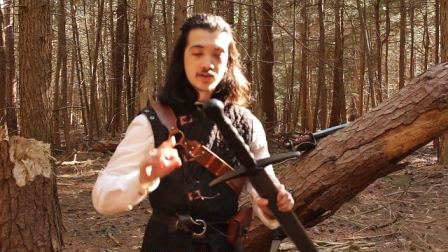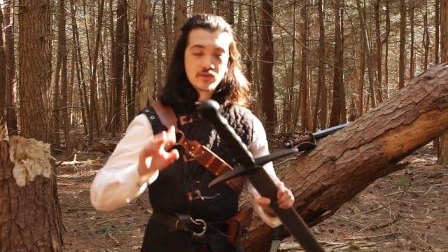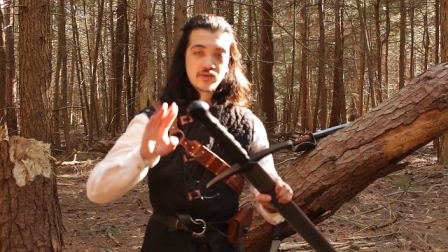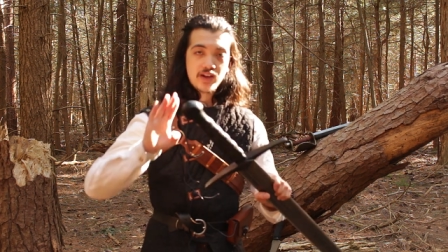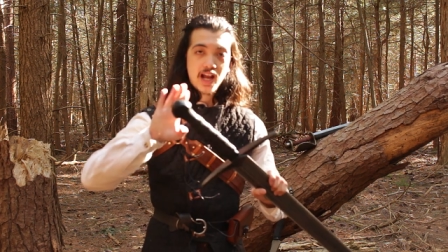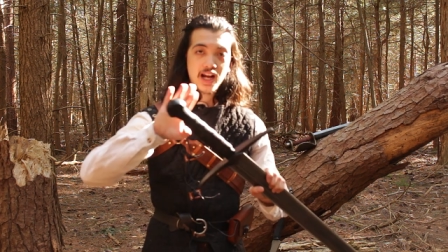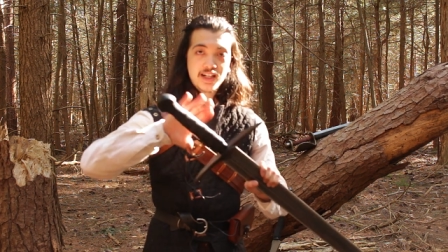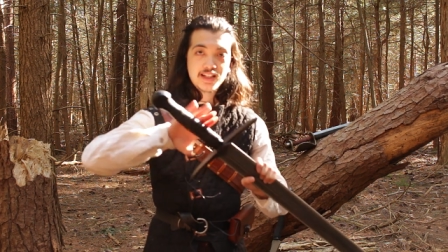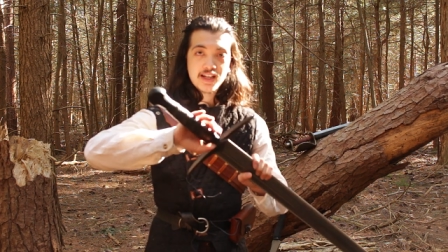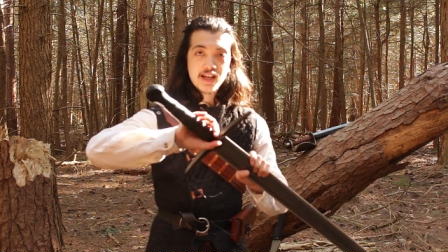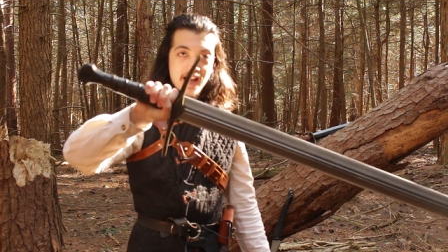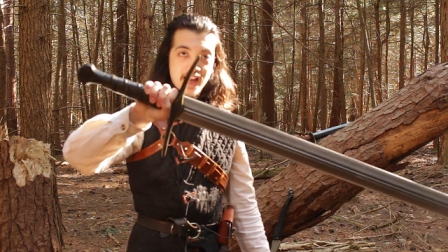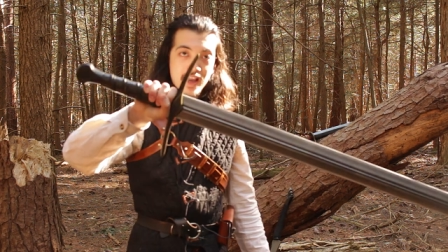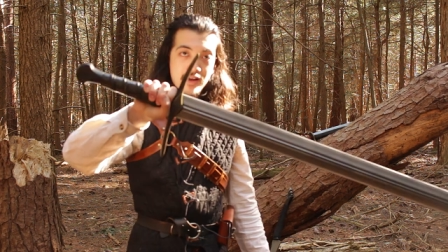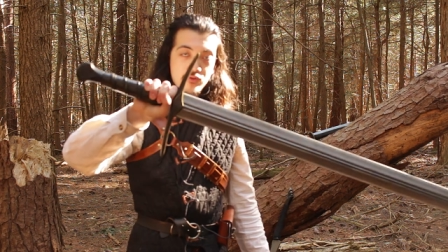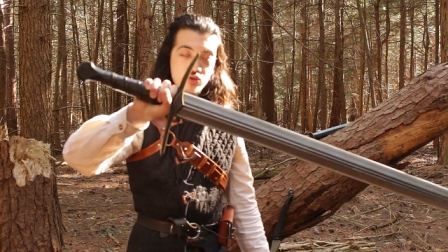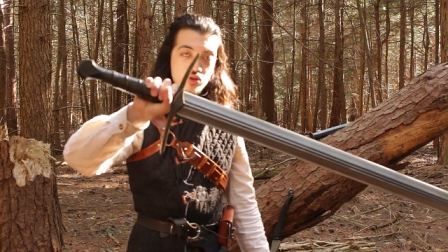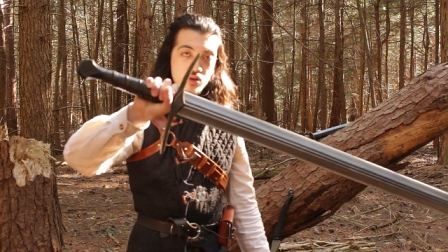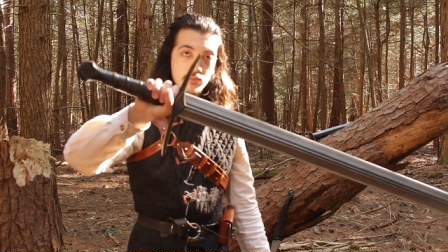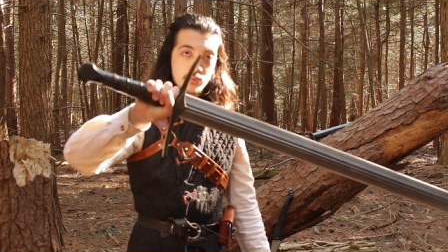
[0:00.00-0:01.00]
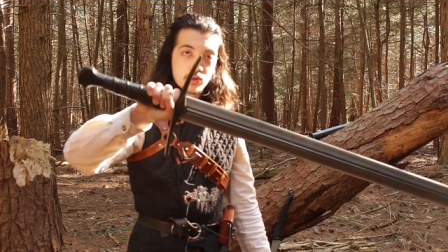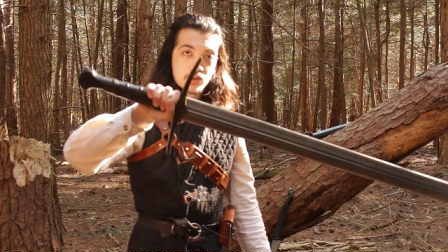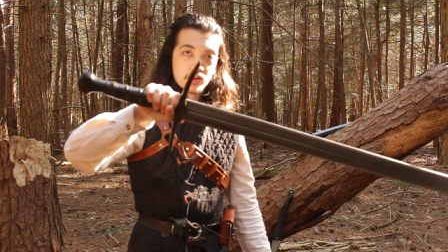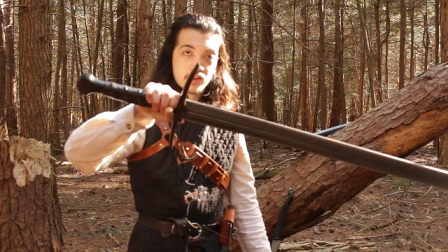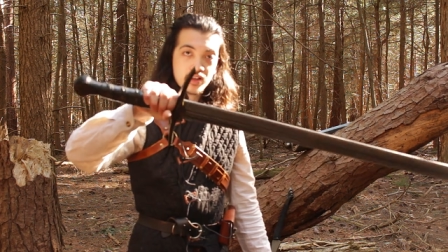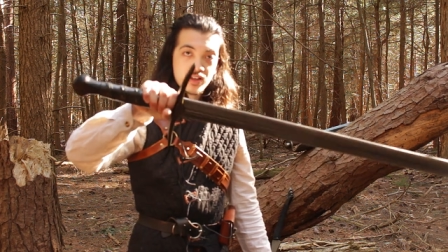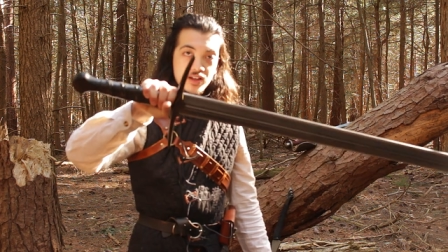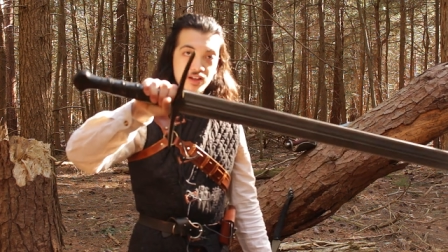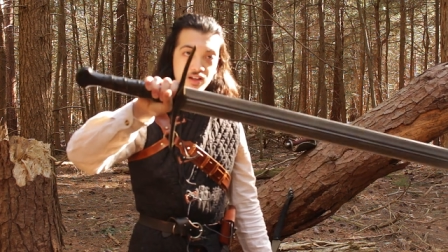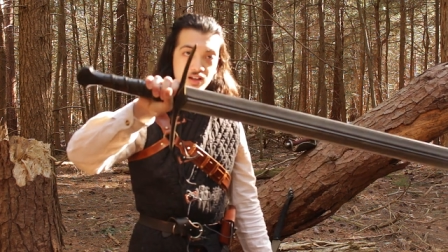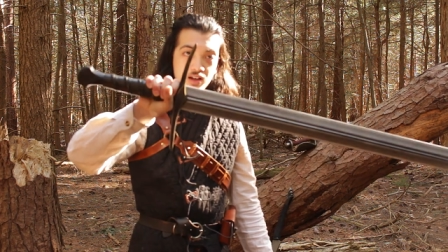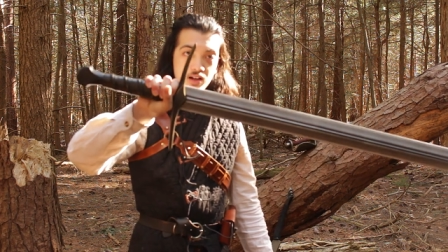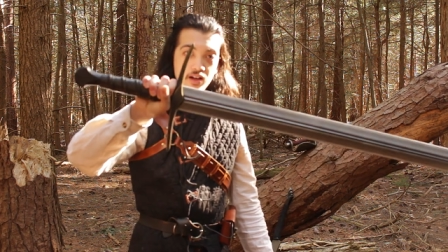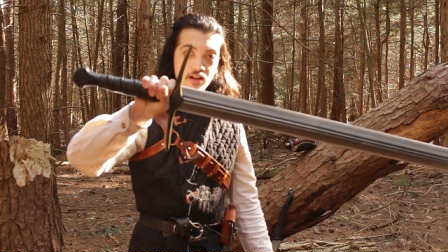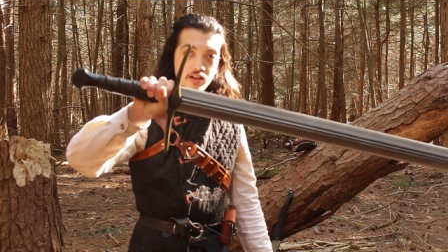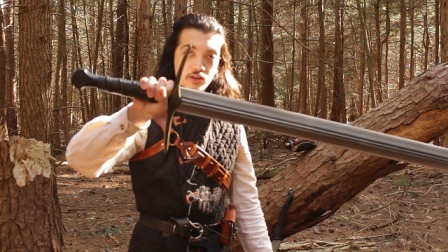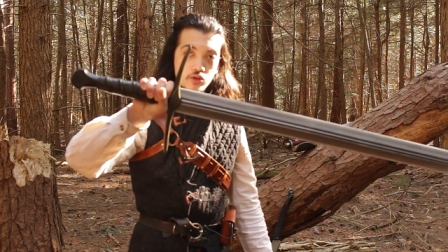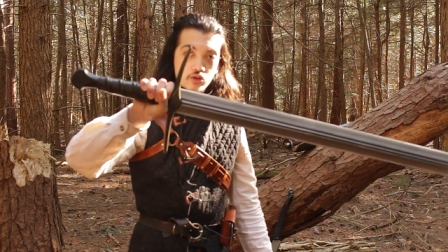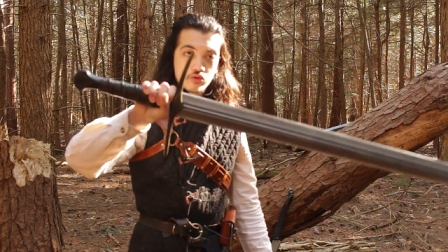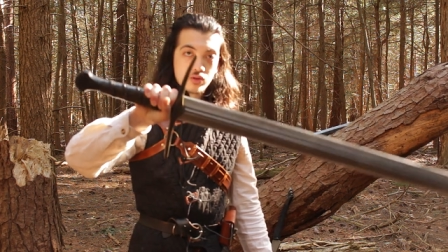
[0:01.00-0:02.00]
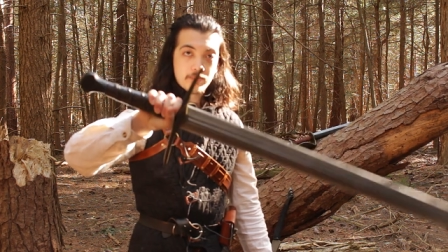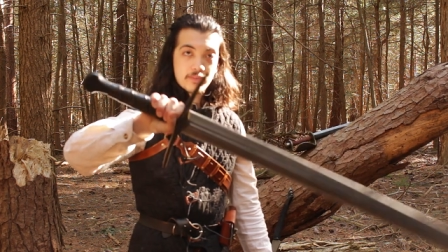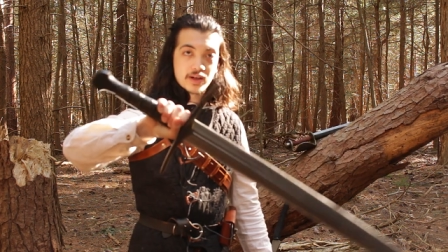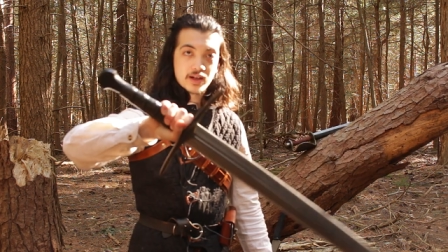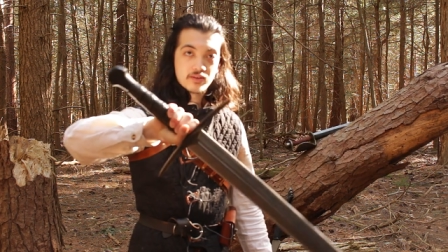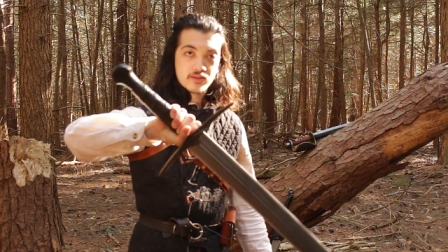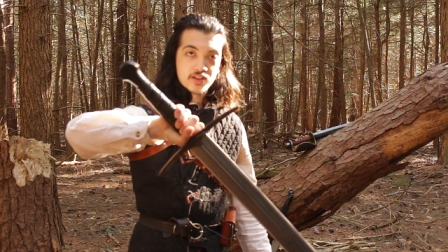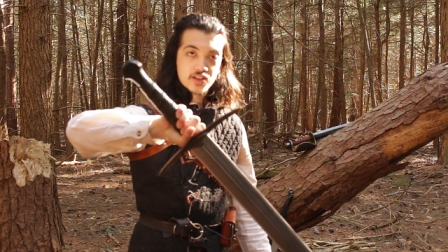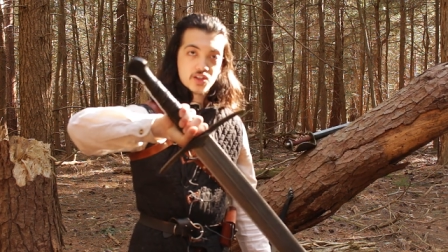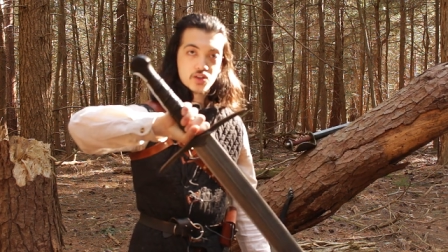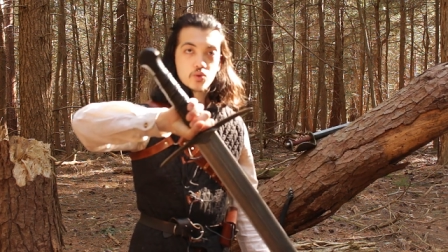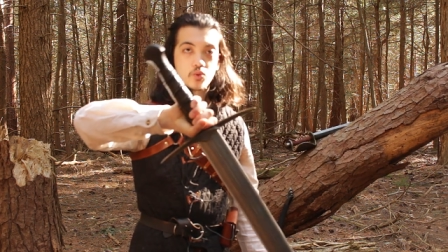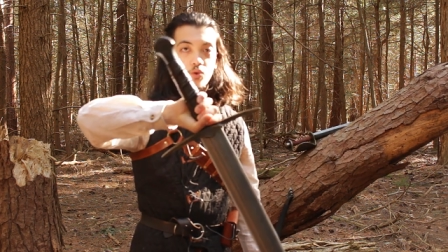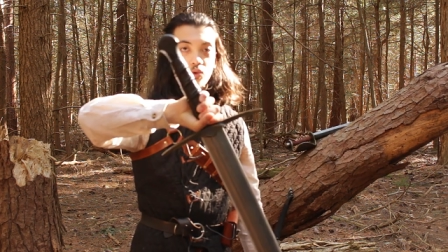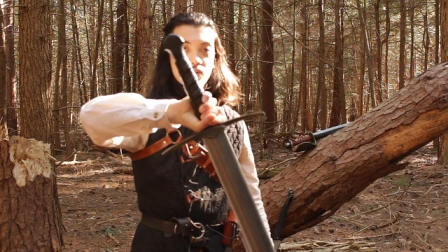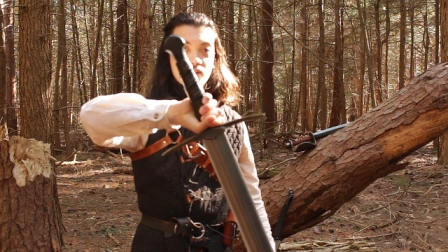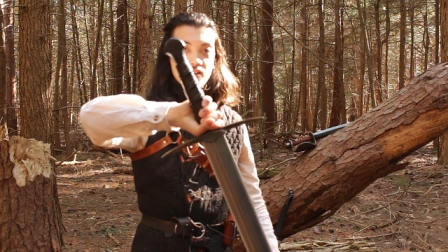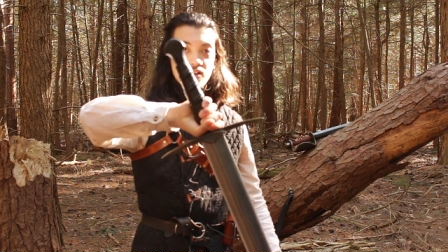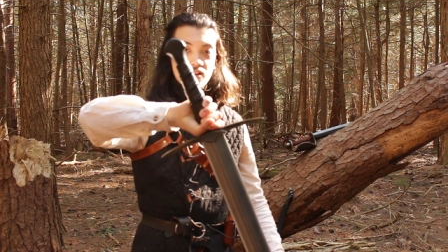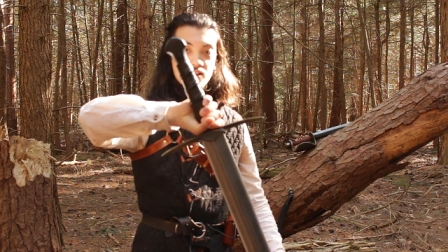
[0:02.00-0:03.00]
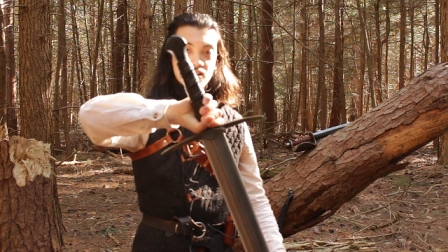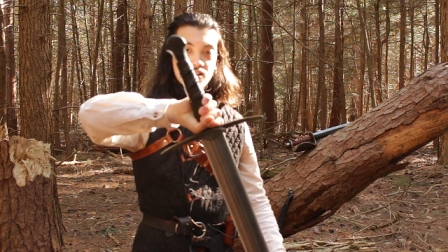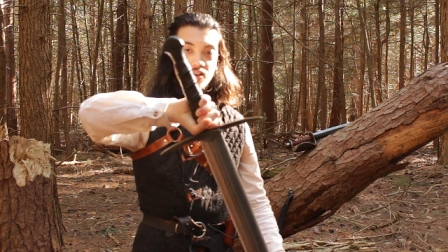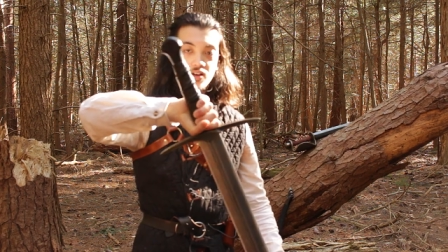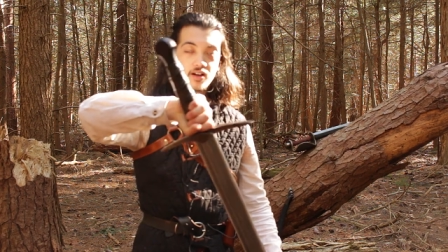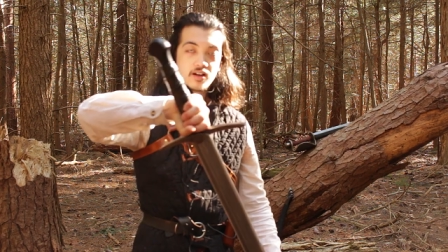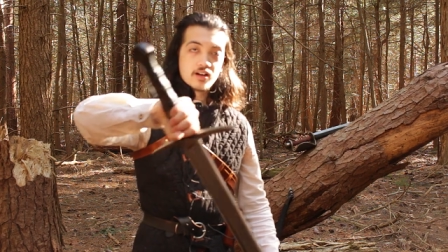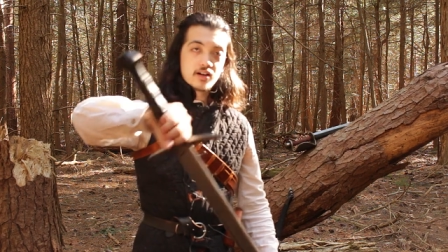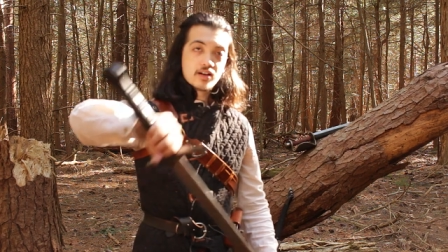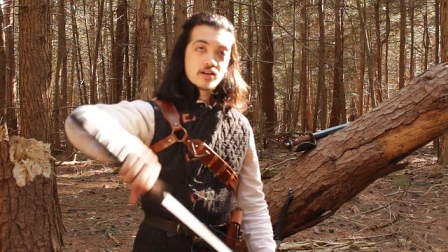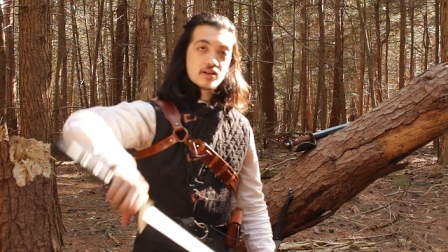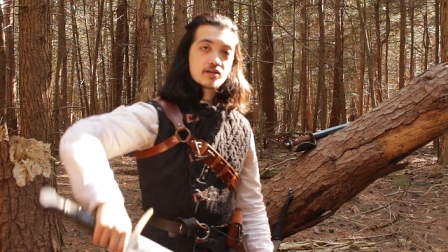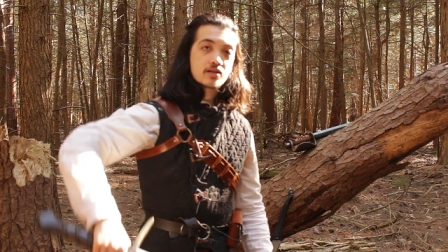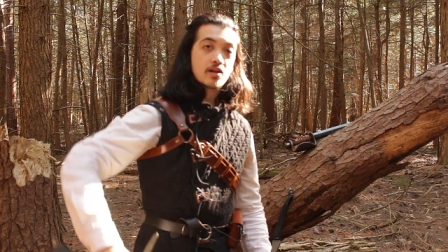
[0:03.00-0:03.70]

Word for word: In fact, I have trouble uh, gripping the sword uh,